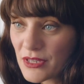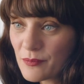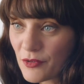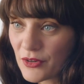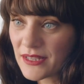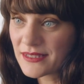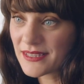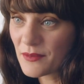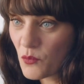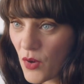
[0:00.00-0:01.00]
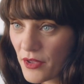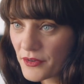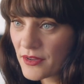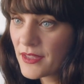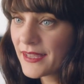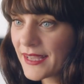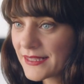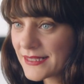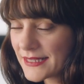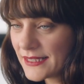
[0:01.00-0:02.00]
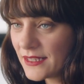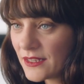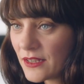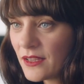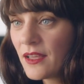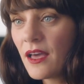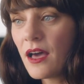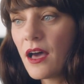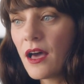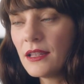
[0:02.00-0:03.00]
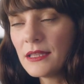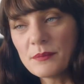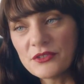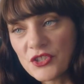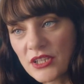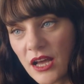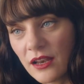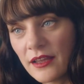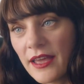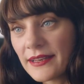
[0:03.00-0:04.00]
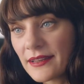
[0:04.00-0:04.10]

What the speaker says: three products in one, concealer, lip and cheek color,